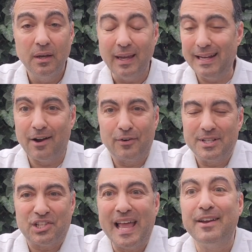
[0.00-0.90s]
he never
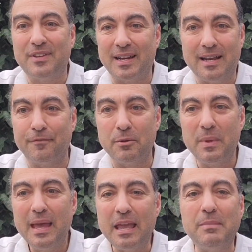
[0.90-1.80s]
enslaved any of them.
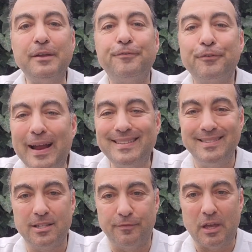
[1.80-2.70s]
He made
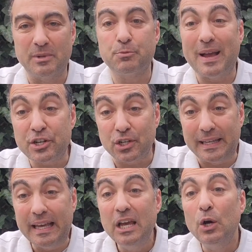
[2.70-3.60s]
friends of them,
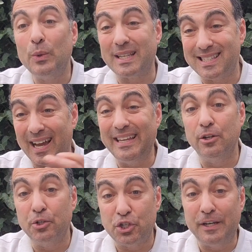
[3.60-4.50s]
especially with the
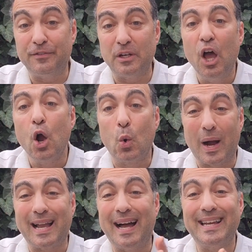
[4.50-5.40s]
Taino chieftain
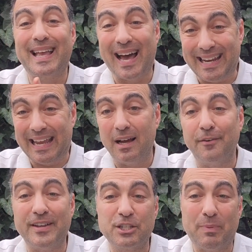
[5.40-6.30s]
Guacanagari
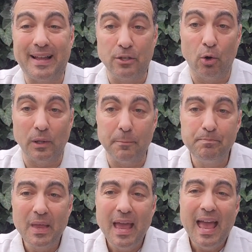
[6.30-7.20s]
of Hispaniola.
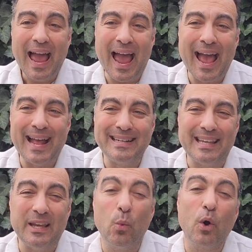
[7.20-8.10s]
And
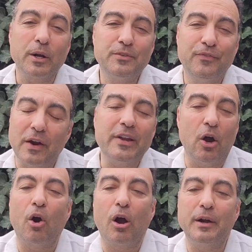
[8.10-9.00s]
he worked very
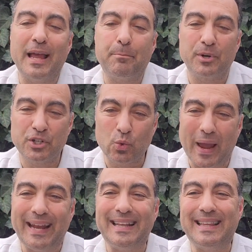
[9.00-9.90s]
hard at
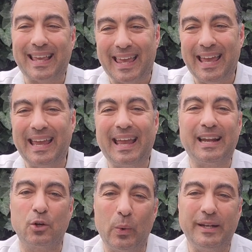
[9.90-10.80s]
persuading the king
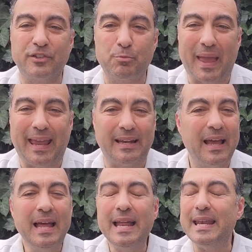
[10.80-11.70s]
and queen of Spain
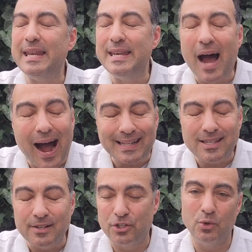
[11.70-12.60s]

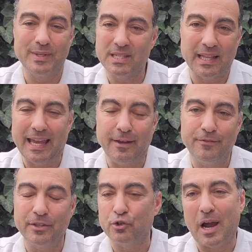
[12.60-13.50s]
not to enslave
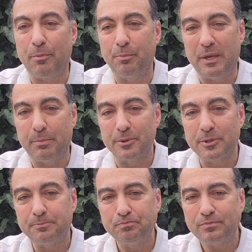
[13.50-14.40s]
the tribal
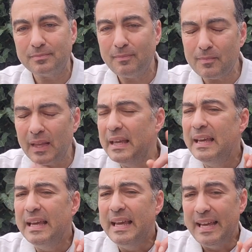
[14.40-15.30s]
peoples.
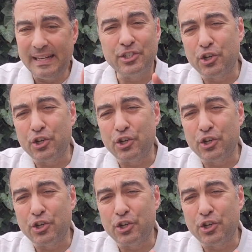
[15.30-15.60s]
In his